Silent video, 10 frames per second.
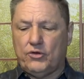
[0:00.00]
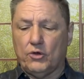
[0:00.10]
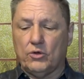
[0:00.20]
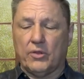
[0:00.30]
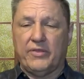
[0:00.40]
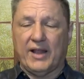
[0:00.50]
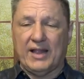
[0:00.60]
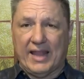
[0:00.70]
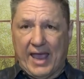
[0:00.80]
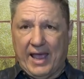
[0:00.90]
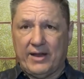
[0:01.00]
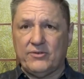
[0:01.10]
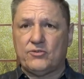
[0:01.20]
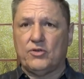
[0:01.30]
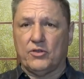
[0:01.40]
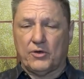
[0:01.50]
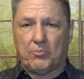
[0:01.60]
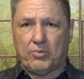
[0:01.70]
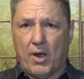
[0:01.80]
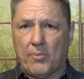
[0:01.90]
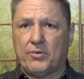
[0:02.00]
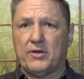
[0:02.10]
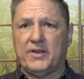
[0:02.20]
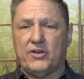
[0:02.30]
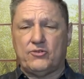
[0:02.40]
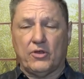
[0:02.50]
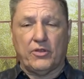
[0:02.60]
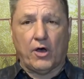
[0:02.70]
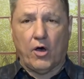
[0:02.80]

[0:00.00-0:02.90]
to the land, to the property, to the